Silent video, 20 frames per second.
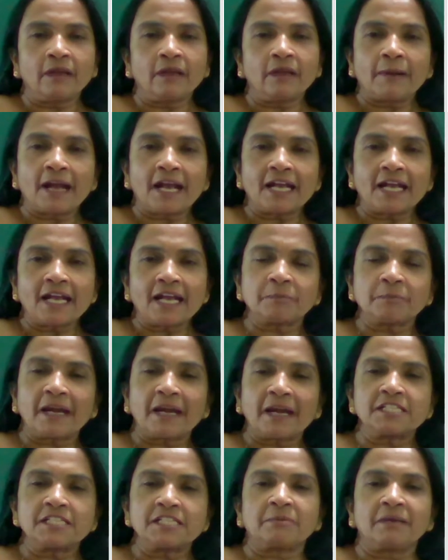past
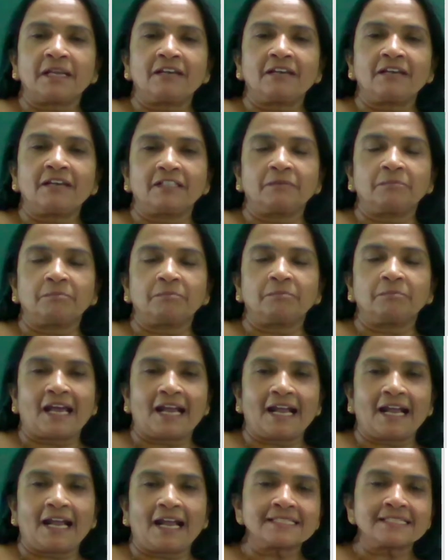participle verb
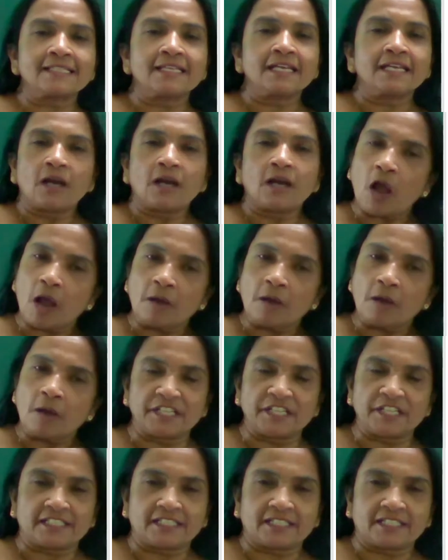plus
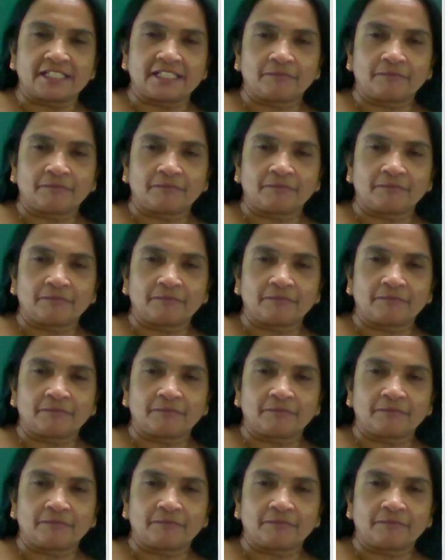object.